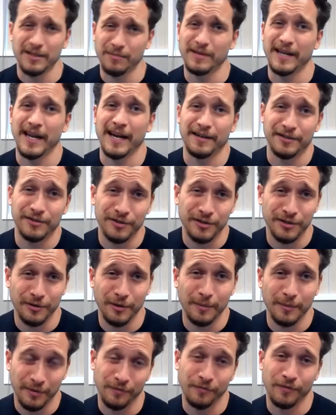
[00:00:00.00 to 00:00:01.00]
had some dancers show
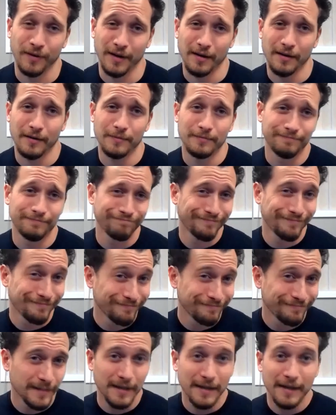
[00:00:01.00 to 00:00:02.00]
up to a video,
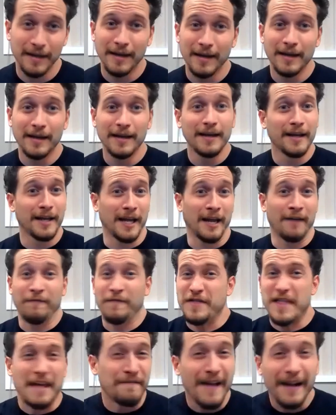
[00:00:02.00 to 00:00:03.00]

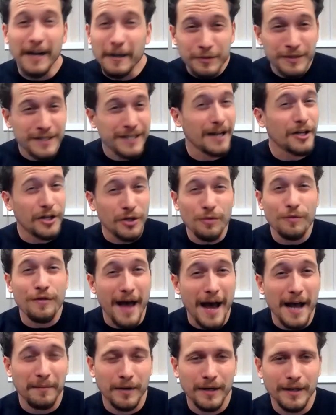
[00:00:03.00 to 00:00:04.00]
if that upset you
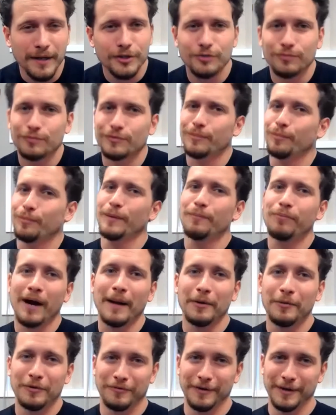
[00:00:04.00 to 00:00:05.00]
that much, we
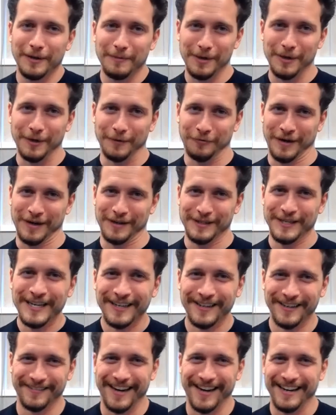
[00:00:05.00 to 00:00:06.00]
probably wouldn't really be good friends,
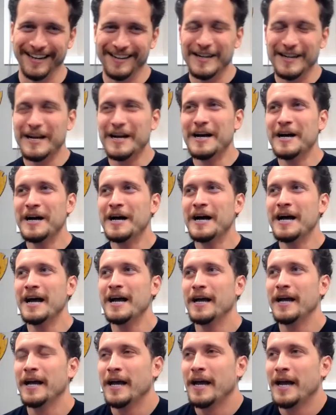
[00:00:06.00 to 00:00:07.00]
right?
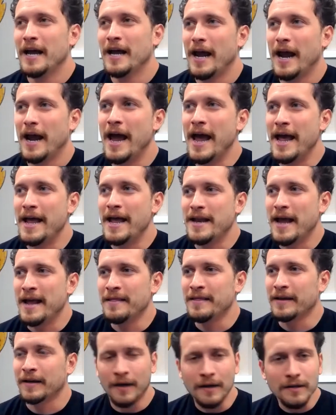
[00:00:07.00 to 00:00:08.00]

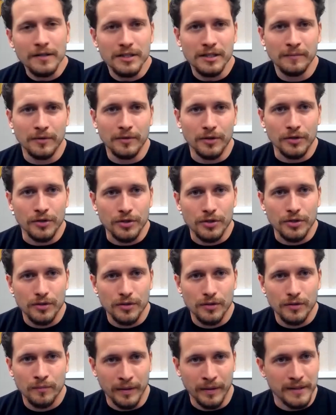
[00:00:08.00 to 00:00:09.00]
And the
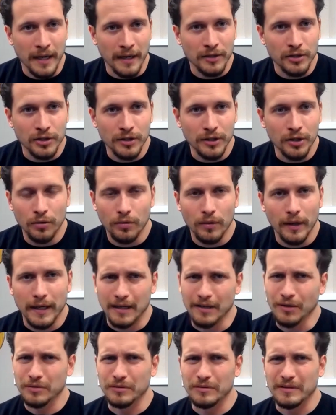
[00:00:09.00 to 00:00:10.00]
customers potentially who are like,
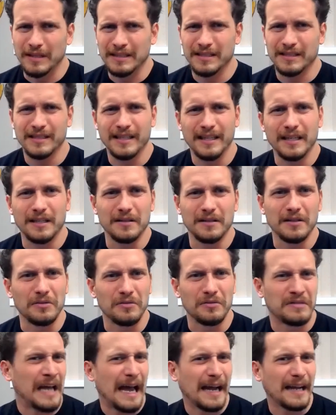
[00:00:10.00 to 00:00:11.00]
oh, that's like a
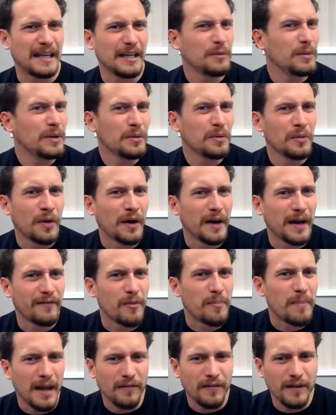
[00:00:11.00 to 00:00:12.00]
little tacky. We won't want to have
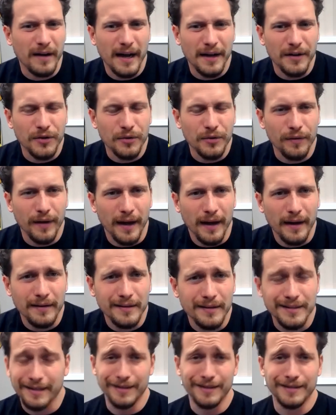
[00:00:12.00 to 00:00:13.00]
a pavement guy do that.
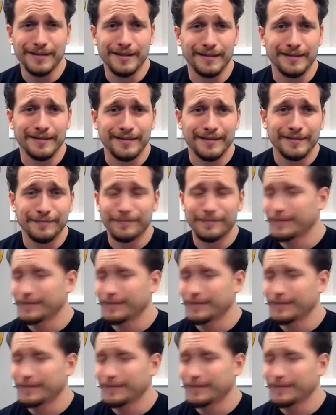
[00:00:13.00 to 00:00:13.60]
It's like, listen,